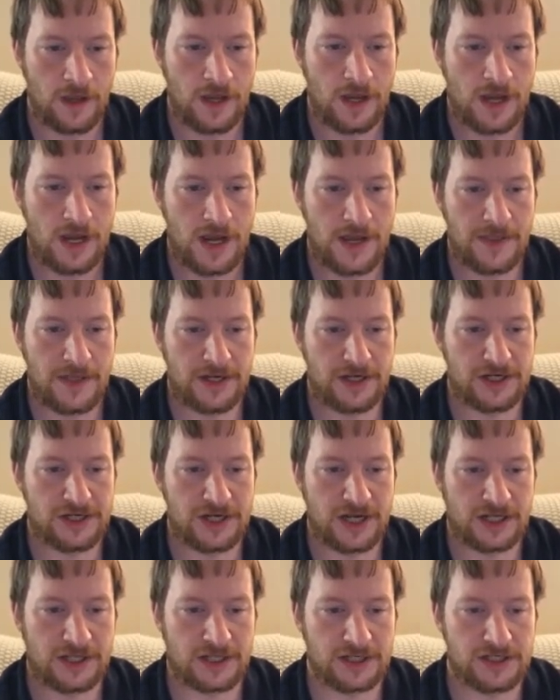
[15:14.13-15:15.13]
And then you
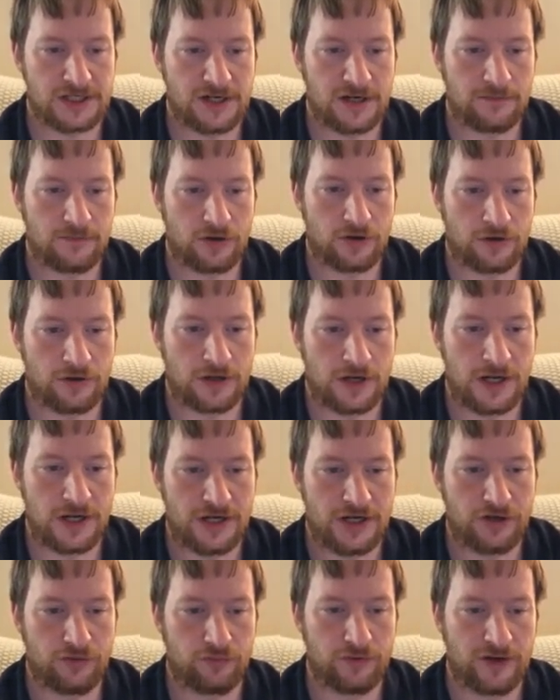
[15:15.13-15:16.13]
take this number and
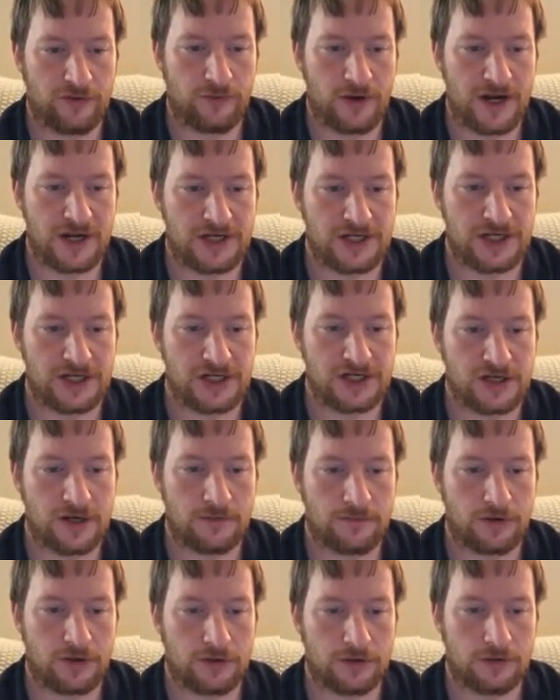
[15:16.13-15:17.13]
you rearrange each
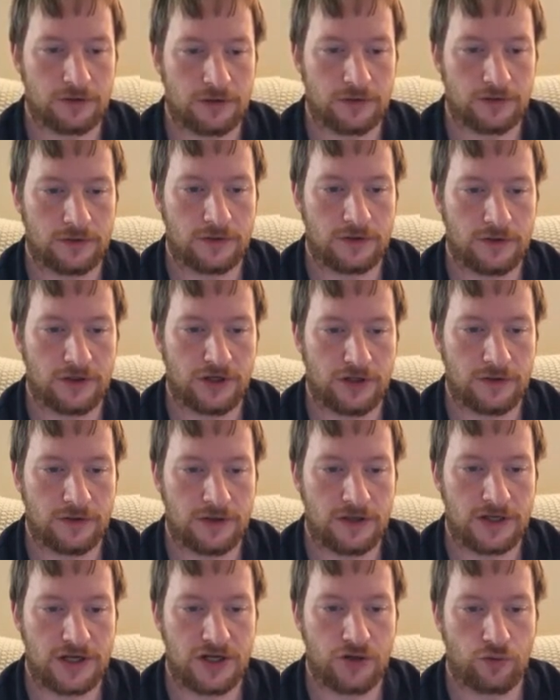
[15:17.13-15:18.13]
number
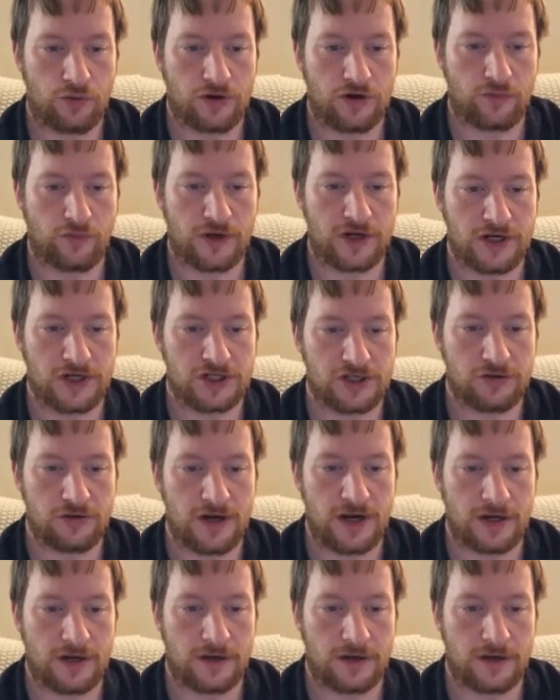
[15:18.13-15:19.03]
in order to win a straight.